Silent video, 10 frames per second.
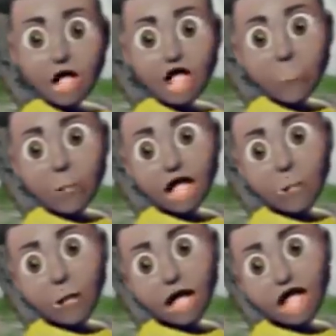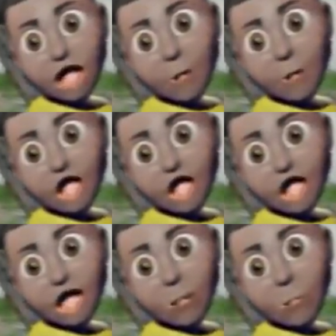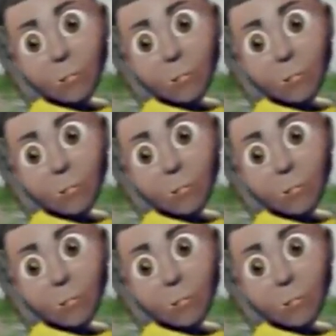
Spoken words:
It's basically like a